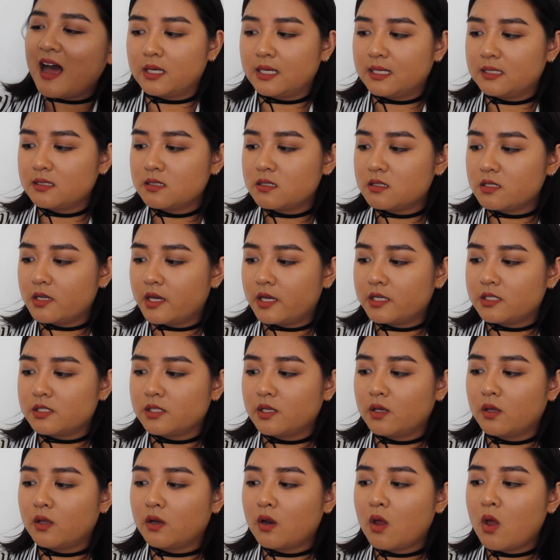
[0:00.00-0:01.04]
Insert
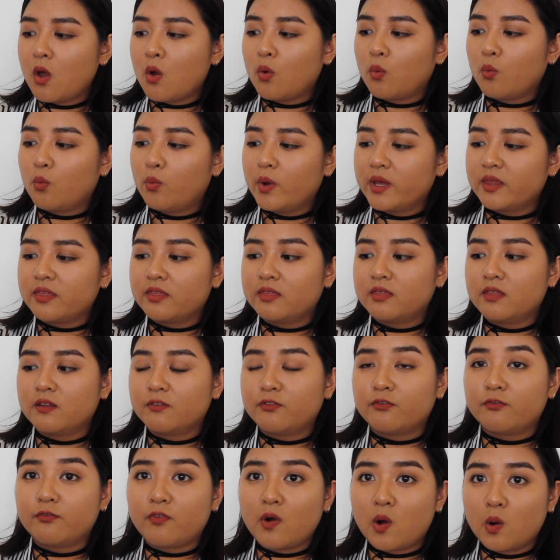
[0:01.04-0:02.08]
it with the
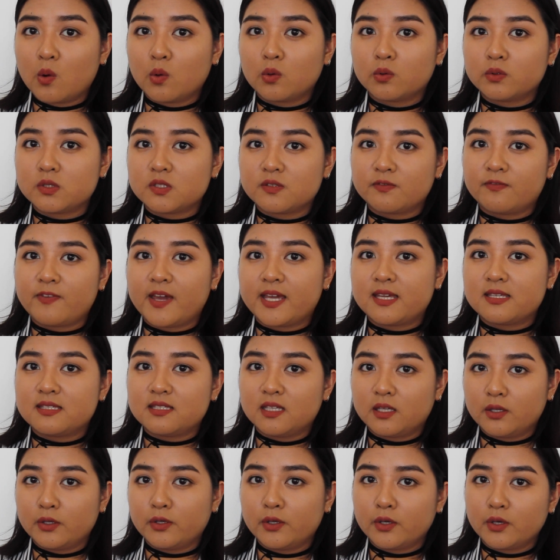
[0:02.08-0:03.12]
folds
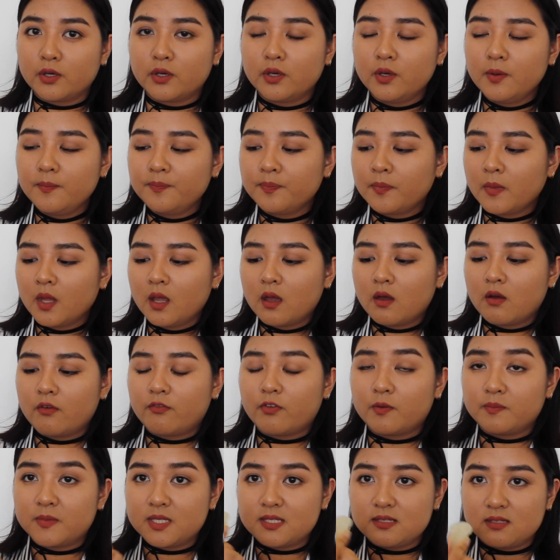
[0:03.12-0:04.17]
facing you
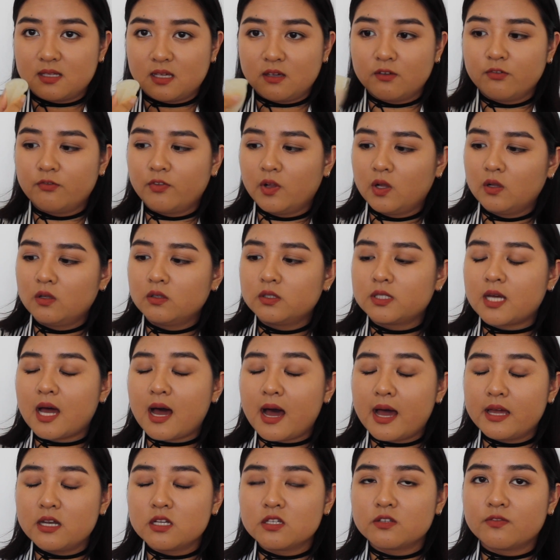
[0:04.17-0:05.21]
from the C fold.
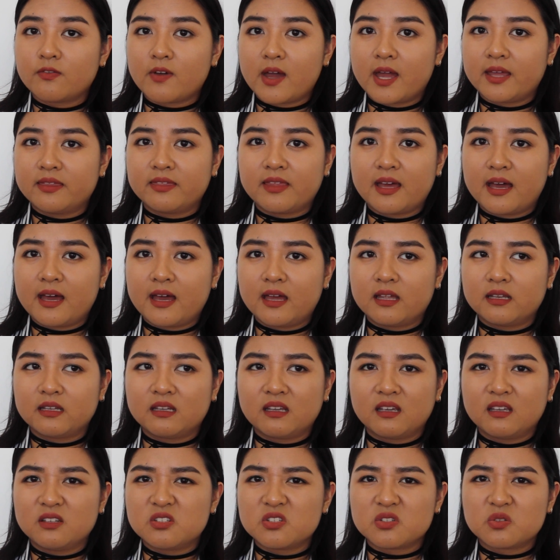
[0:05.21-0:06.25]
I just find
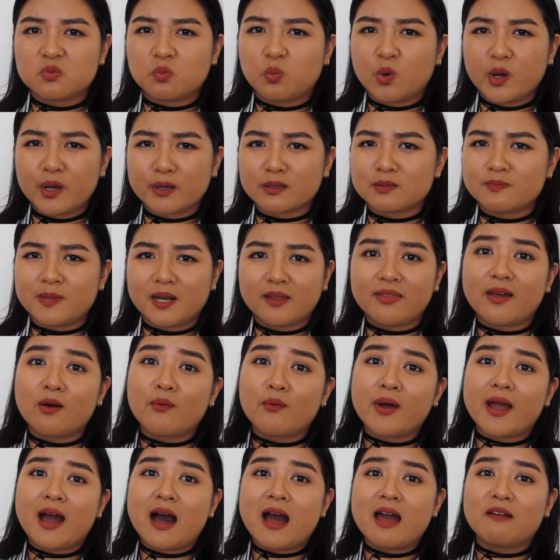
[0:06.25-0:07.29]
that it just works better that
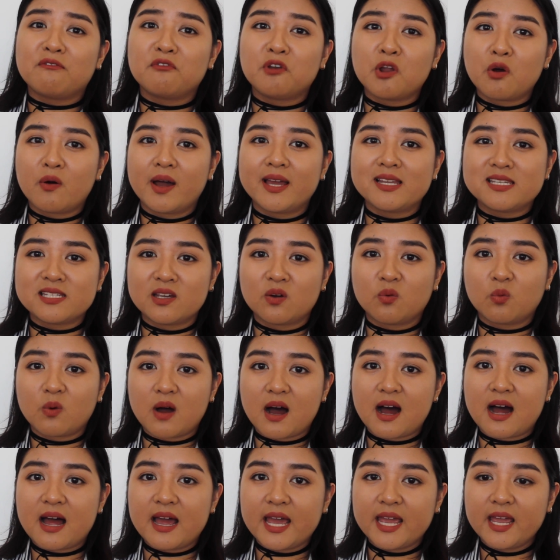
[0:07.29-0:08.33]
way. I have no idea
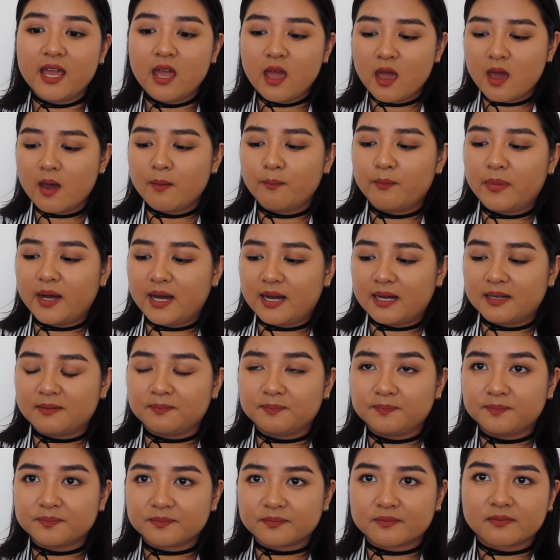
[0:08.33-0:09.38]
why,
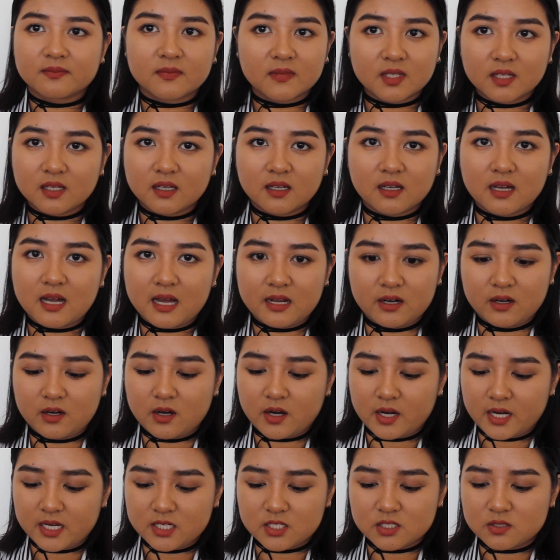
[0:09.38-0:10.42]
but I don't
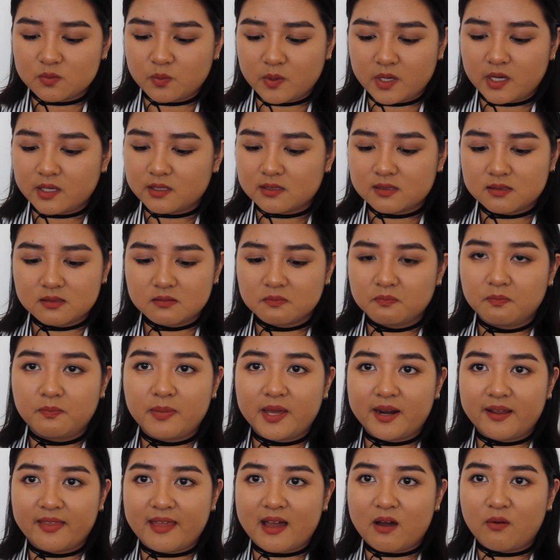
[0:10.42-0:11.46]
know, it just works
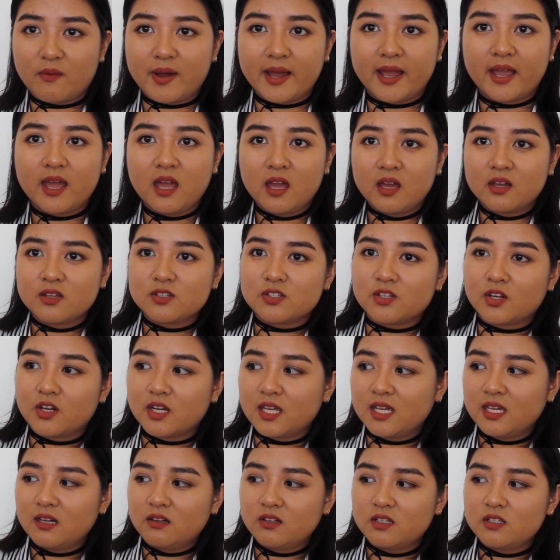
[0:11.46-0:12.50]
better that way. So
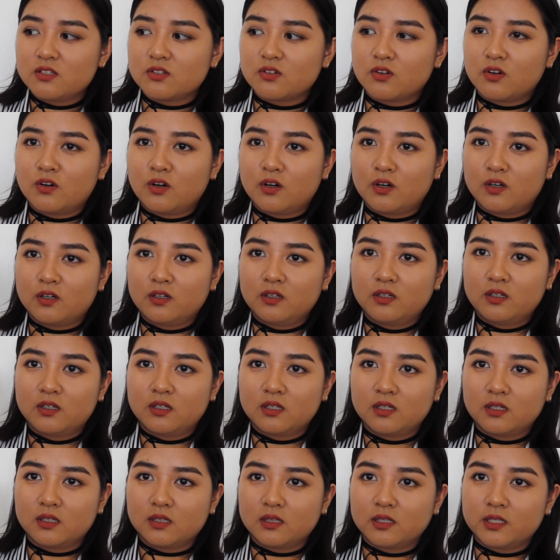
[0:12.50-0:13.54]
here is your
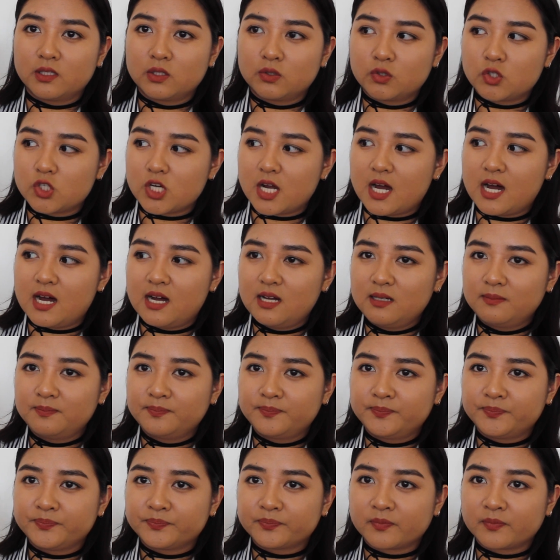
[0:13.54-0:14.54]
little jar.